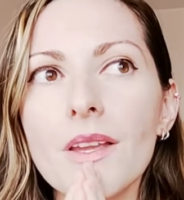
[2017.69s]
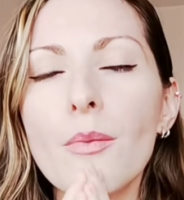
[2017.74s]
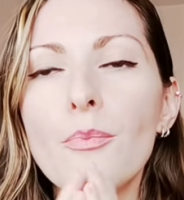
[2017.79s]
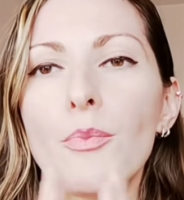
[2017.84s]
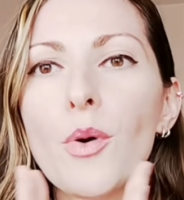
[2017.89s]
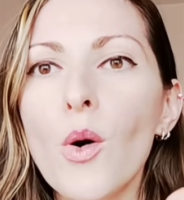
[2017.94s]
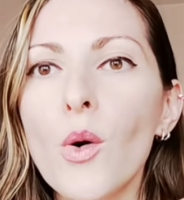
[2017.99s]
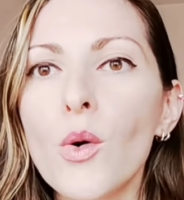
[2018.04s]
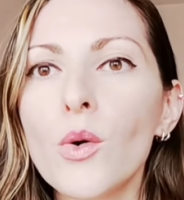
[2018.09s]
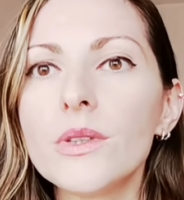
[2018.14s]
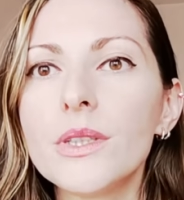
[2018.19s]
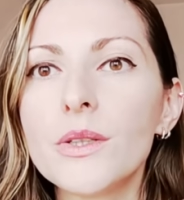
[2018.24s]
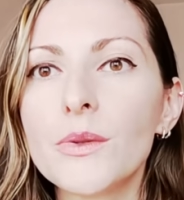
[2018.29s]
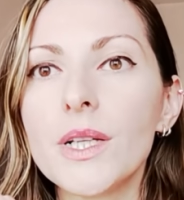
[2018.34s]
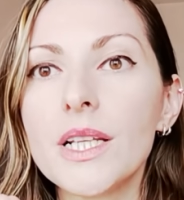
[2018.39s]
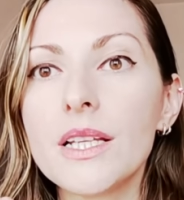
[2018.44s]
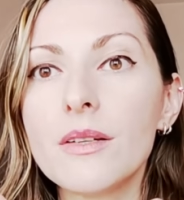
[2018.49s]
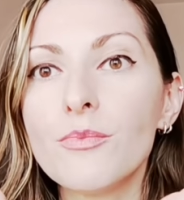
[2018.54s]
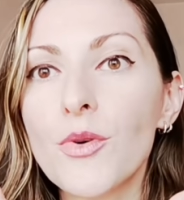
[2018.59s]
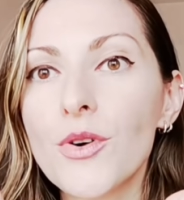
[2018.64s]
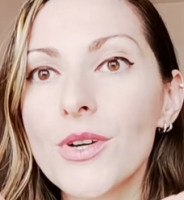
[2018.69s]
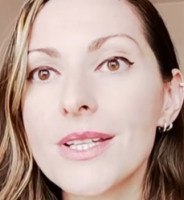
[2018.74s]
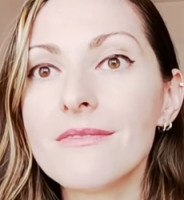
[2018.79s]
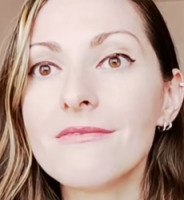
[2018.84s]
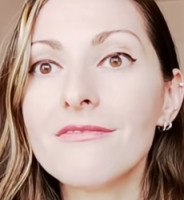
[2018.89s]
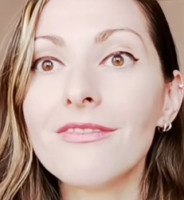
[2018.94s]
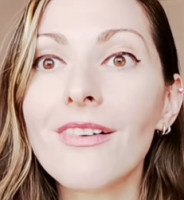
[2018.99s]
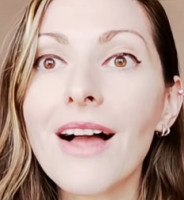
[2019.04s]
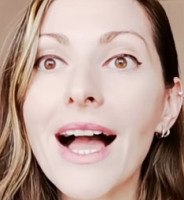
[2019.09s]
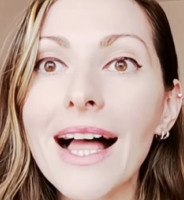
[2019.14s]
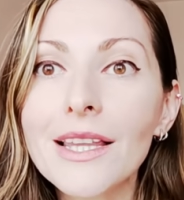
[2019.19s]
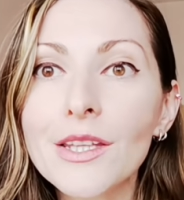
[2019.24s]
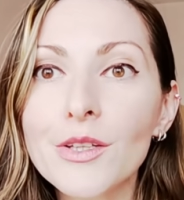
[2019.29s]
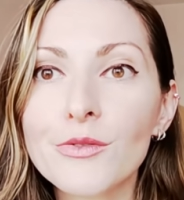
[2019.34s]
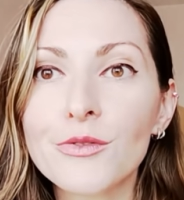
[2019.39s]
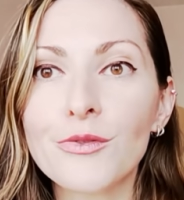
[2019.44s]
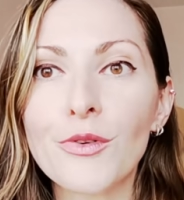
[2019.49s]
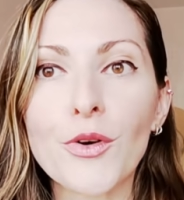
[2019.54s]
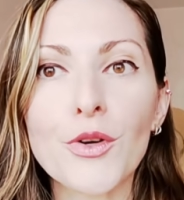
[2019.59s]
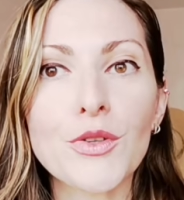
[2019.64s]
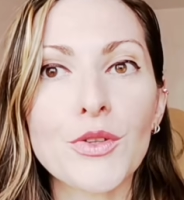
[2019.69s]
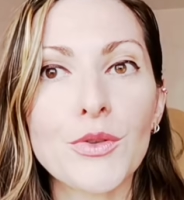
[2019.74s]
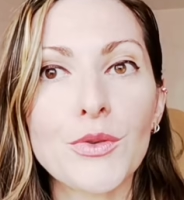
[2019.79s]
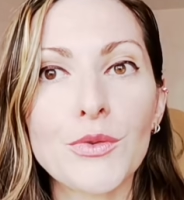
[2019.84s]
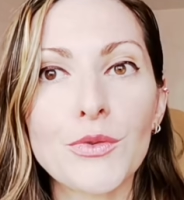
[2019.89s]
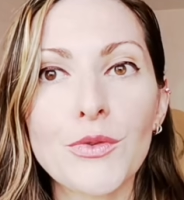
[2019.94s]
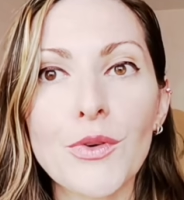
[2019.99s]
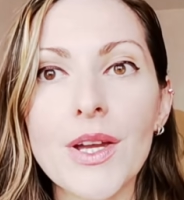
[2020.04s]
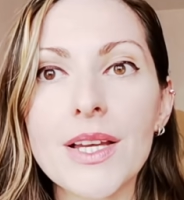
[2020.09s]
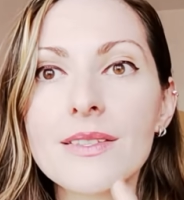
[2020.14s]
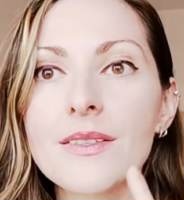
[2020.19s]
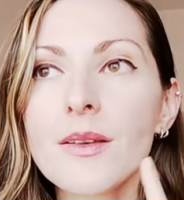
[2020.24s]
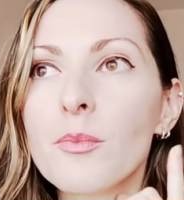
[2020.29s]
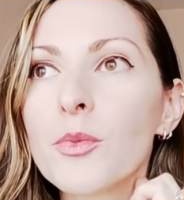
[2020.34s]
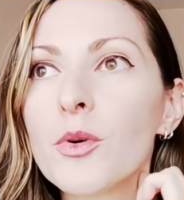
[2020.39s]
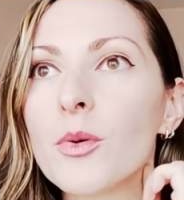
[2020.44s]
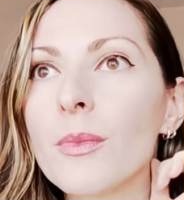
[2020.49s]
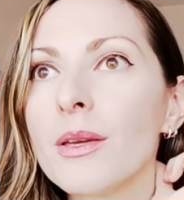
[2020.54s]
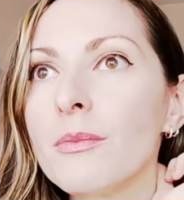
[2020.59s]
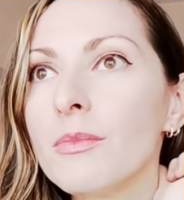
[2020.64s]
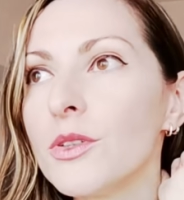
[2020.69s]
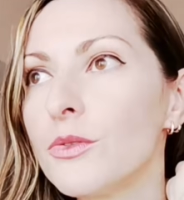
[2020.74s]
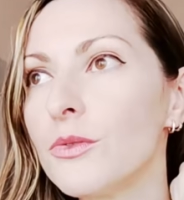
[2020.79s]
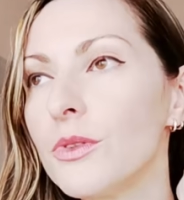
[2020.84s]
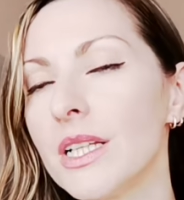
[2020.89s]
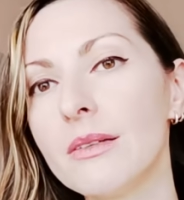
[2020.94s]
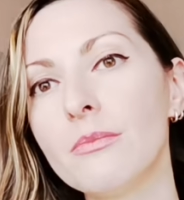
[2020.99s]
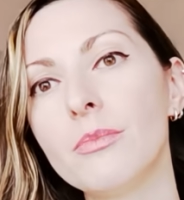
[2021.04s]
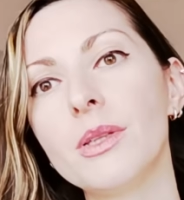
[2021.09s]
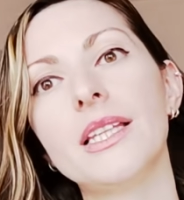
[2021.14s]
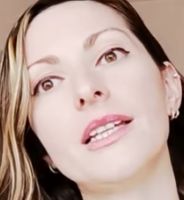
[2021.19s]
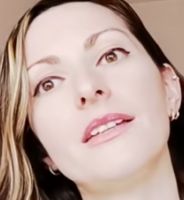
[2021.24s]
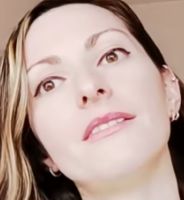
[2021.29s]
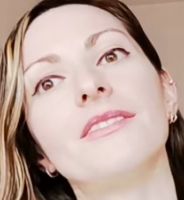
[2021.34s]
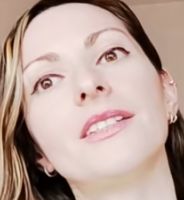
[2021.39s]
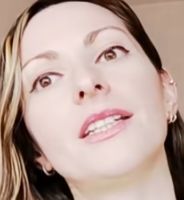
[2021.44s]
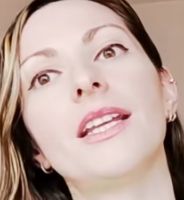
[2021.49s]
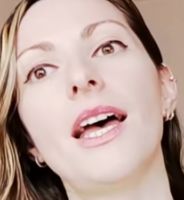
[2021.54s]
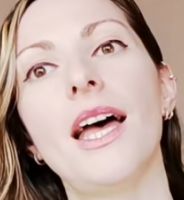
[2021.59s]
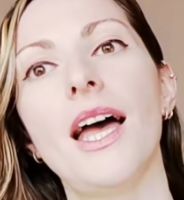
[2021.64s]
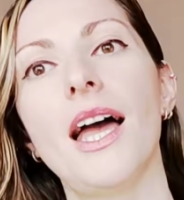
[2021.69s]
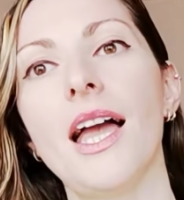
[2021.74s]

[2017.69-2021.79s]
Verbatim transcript: uphold a really important value for you for example maybe you really believe in